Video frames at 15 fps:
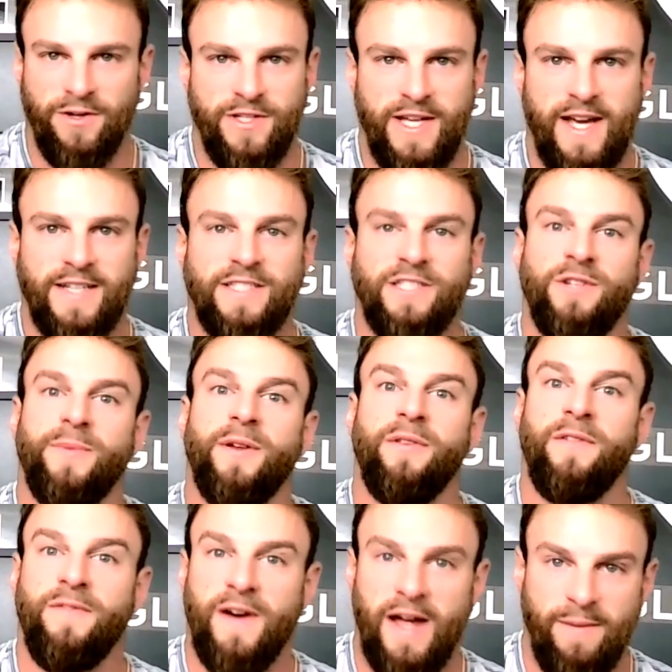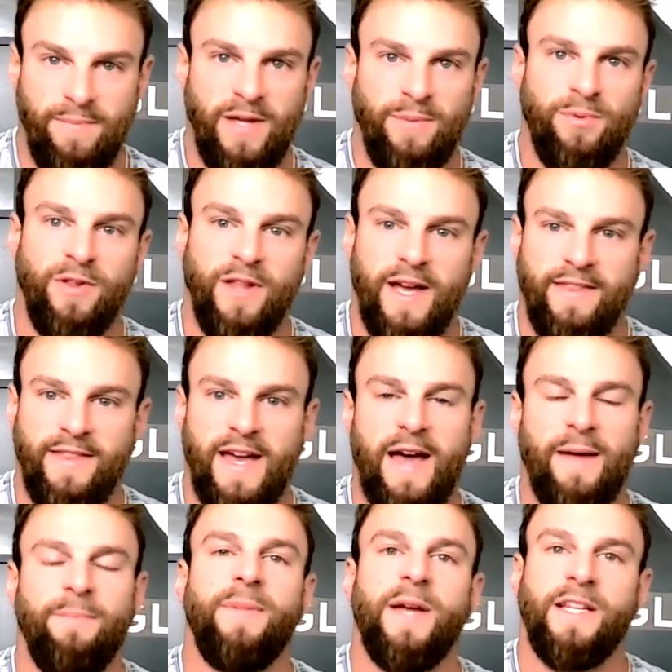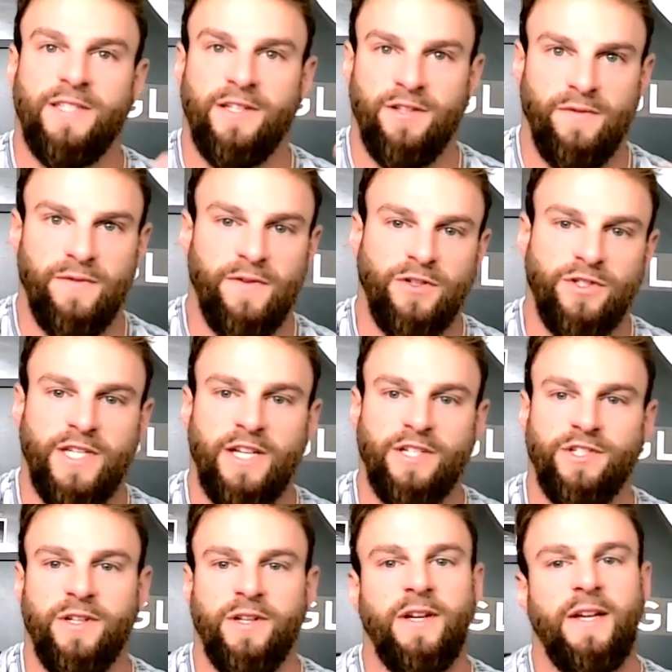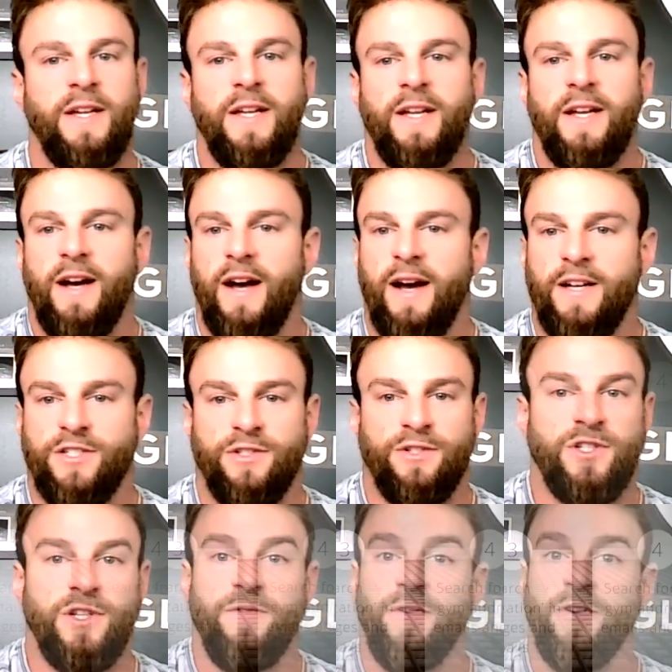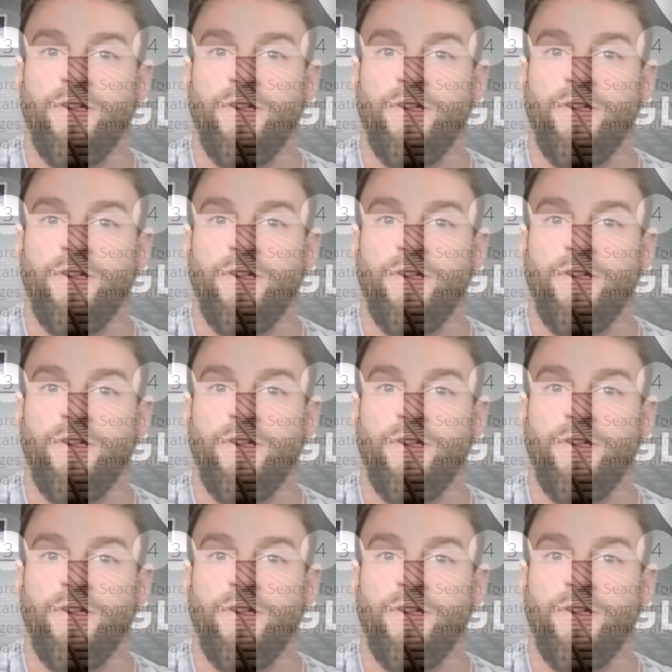or text, and you'll be able to find people like that based on their first session. Searching for